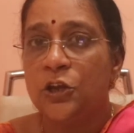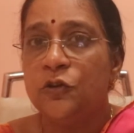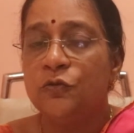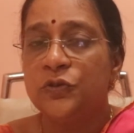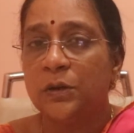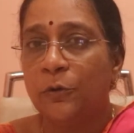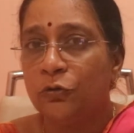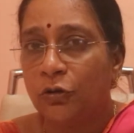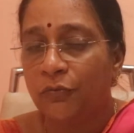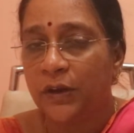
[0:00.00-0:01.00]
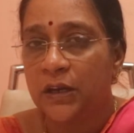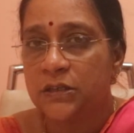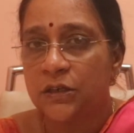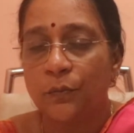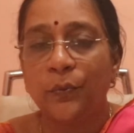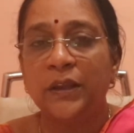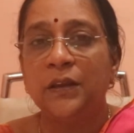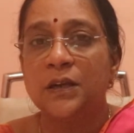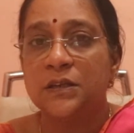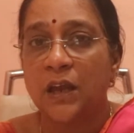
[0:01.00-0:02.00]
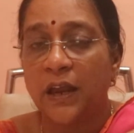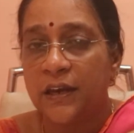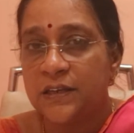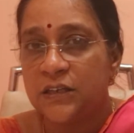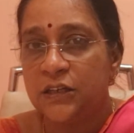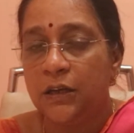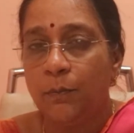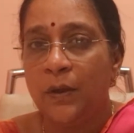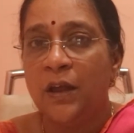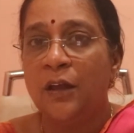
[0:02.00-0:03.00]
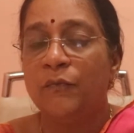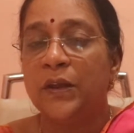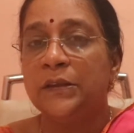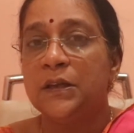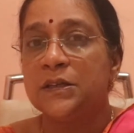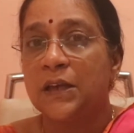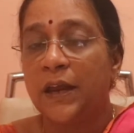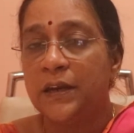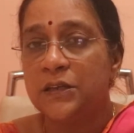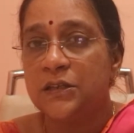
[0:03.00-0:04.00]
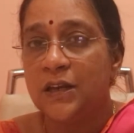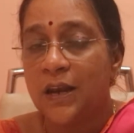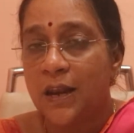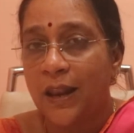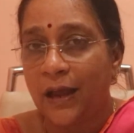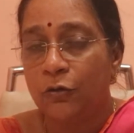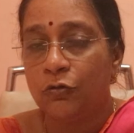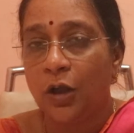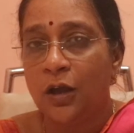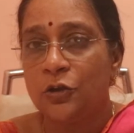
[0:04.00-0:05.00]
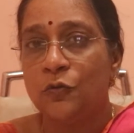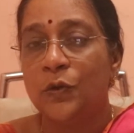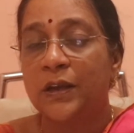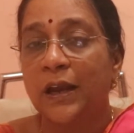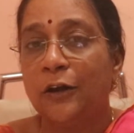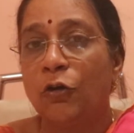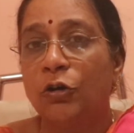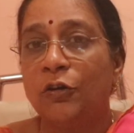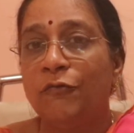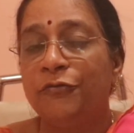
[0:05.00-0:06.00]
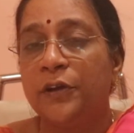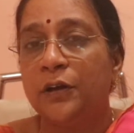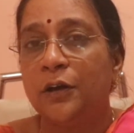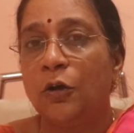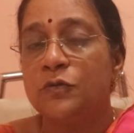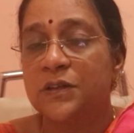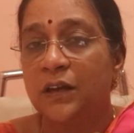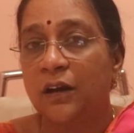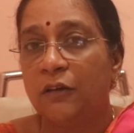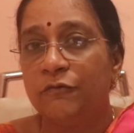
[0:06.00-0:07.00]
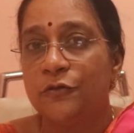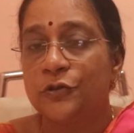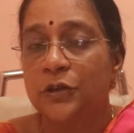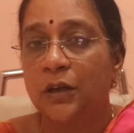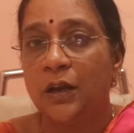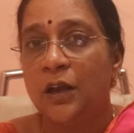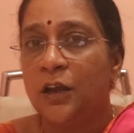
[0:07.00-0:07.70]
Huge amount of energy. When there is an energy dip, when there is an energy lacuna, you will get lot of fear, doubts and confusion.